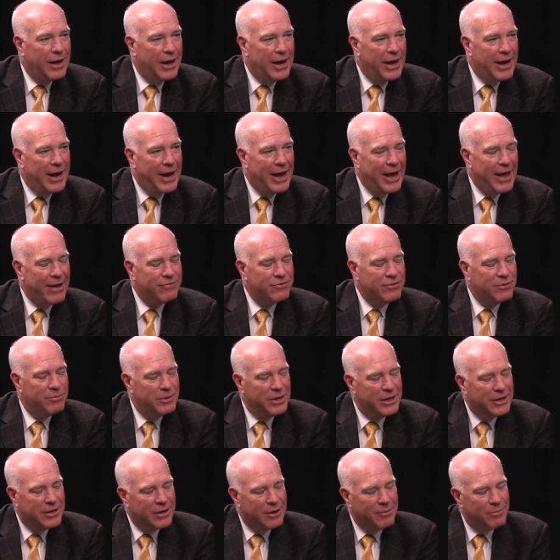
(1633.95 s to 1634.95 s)
I have to
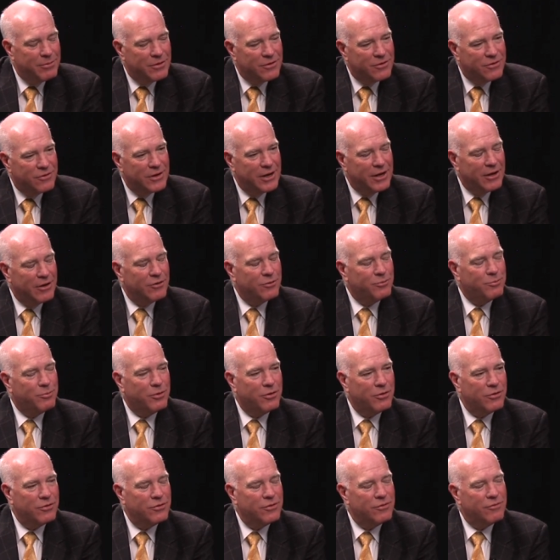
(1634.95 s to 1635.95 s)
become the
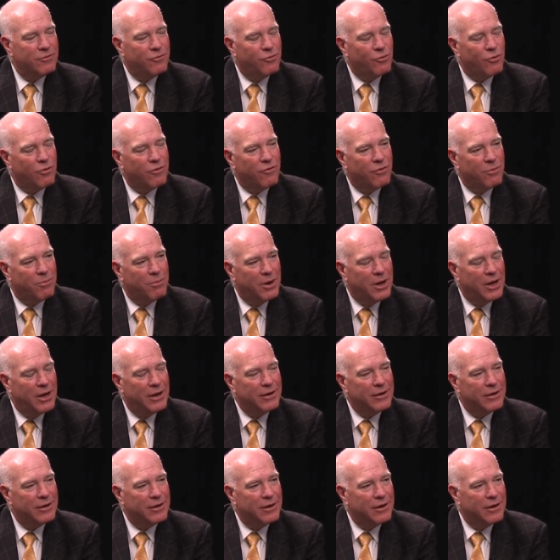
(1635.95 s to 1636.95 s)
salesperson for
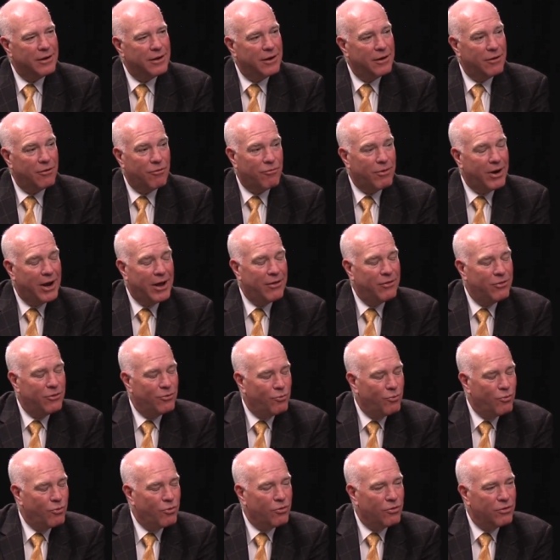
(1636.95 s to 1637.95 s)
Vermont around the
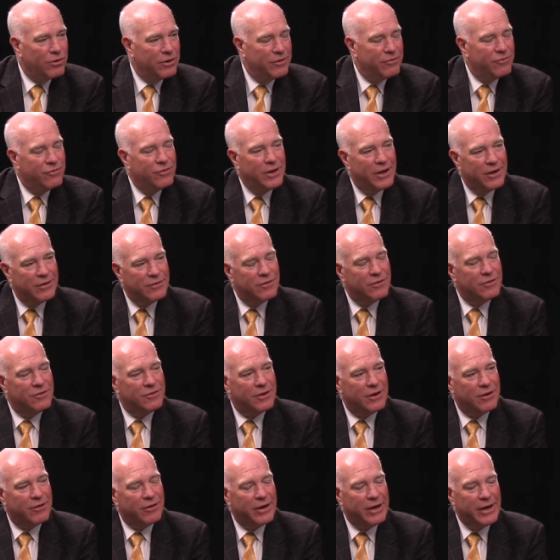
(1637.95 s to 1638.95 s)
world if
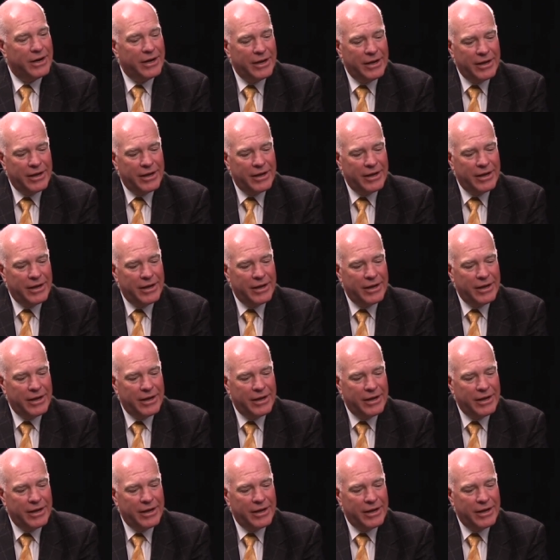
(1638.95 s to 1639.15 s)
necessary.